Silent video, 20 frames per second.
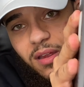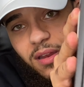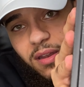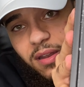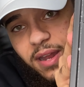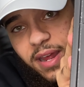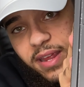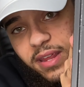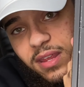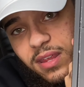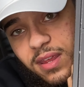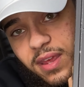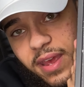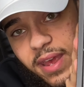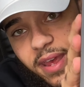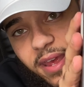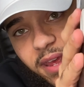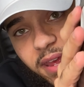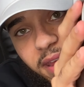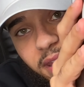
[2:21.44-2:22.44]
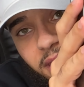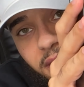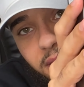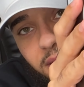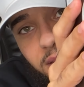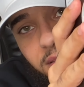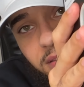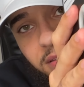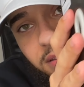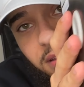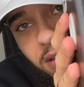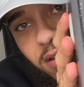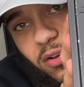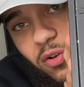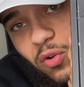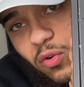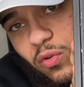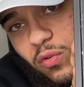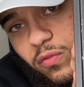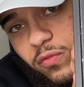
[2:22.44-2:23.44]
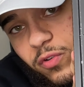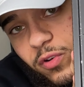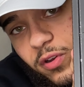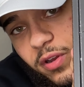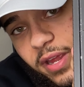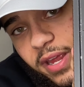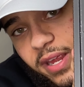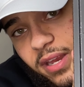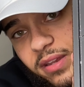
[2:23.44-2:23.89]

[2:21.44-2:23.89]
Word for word: Nike had sent over a